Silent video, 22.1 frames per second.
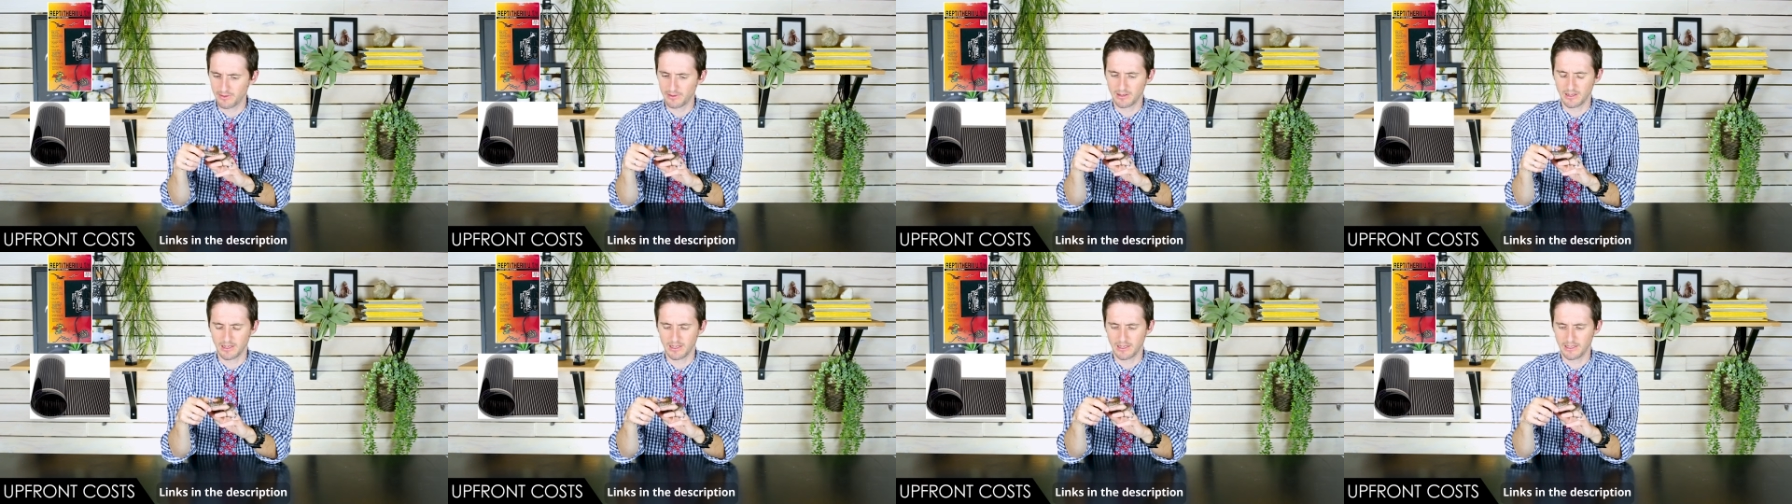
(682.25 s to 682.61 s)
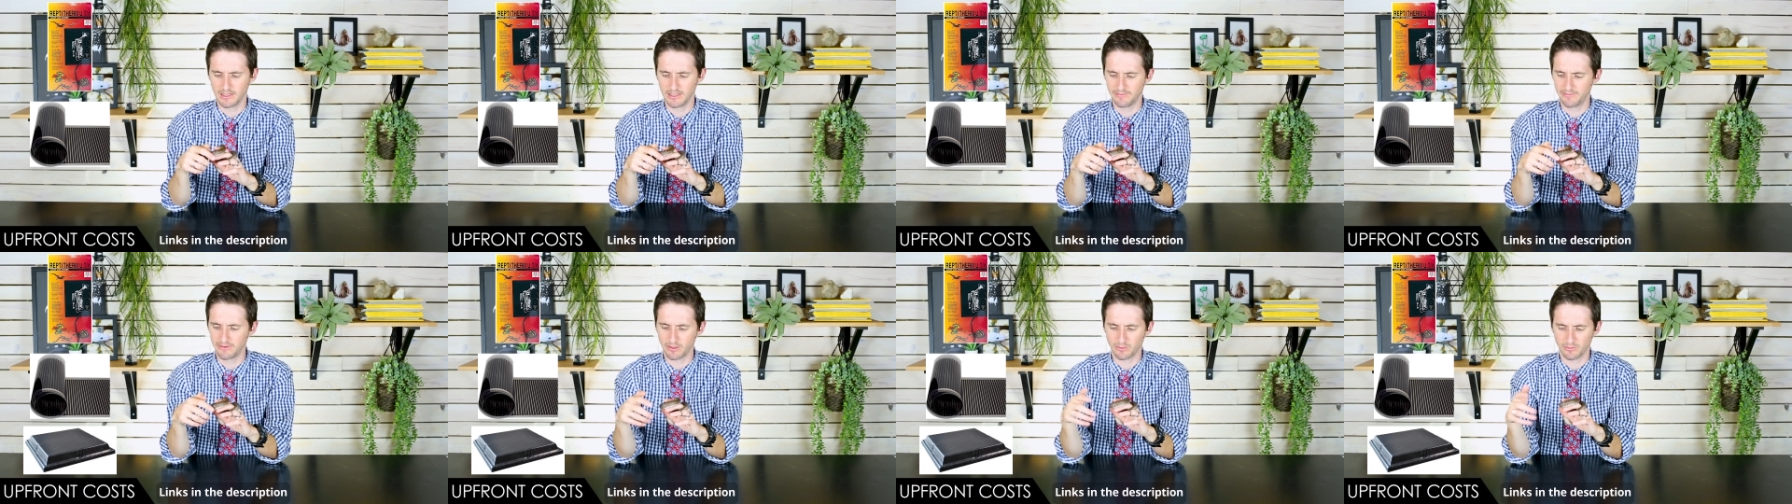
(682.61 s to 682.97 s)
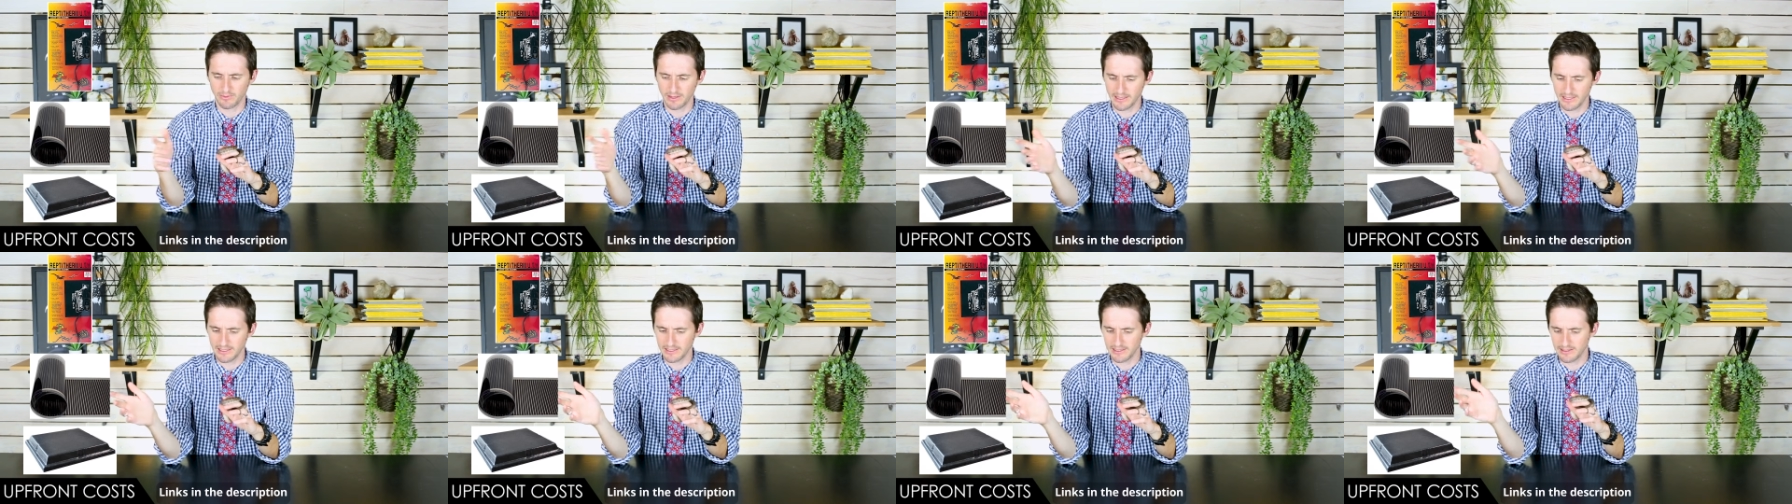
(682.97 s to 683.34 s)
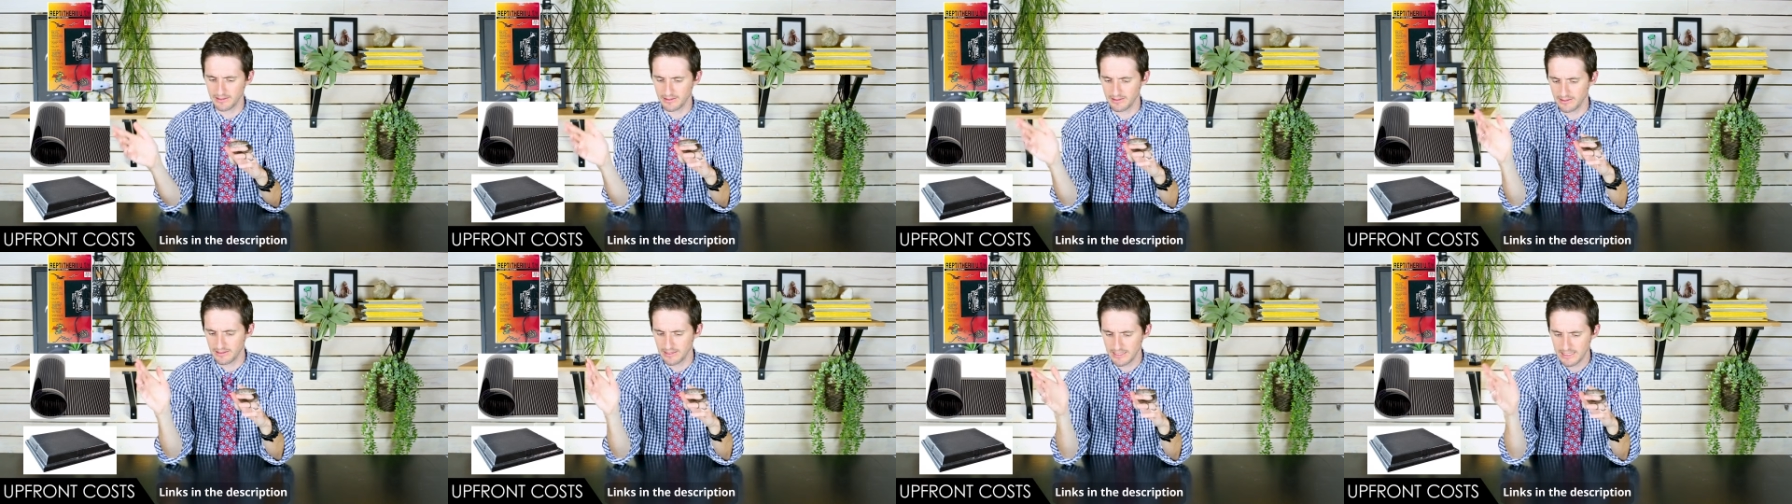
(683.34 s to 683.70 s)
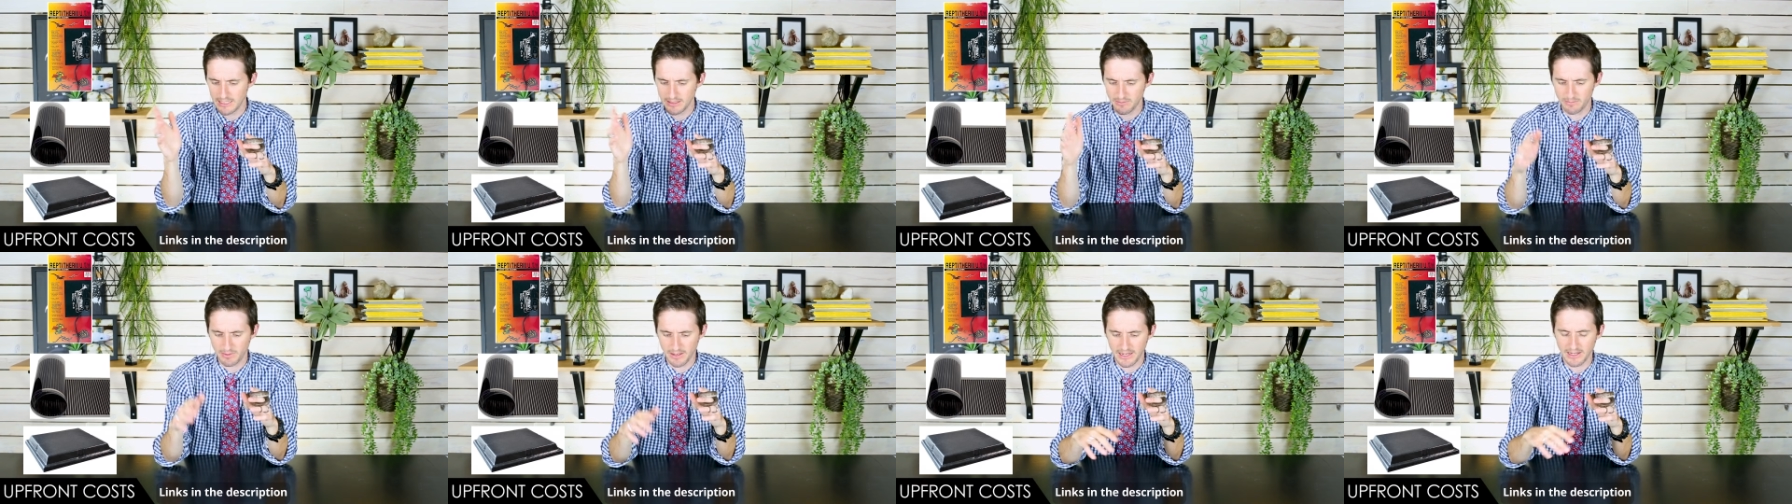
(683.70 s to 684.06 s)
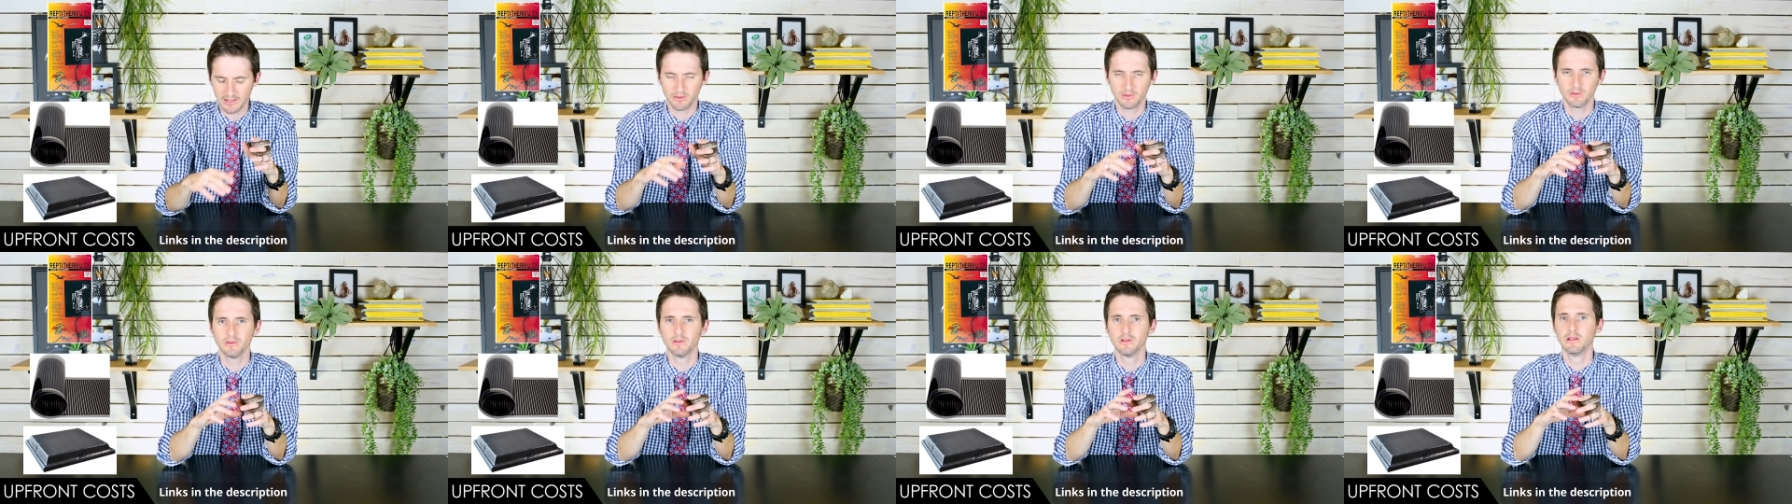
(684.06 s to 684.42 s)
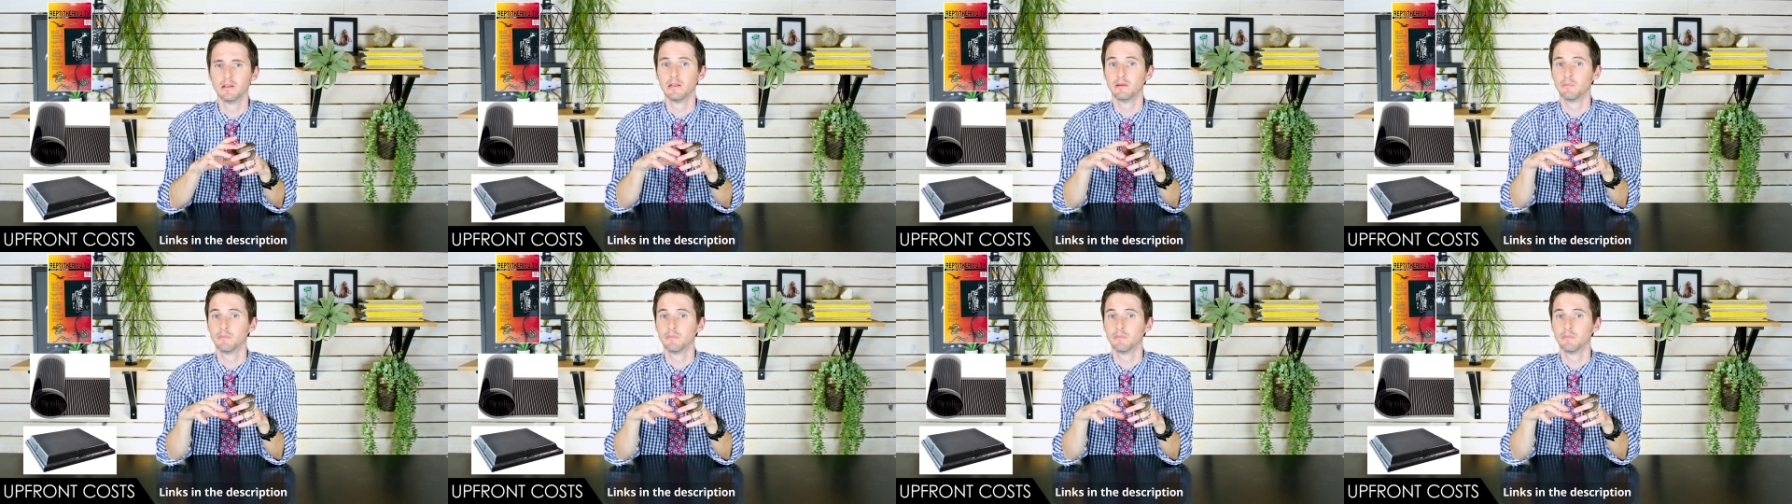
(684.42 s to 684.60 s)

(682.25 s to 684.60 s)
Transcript: even a radiant heat panel.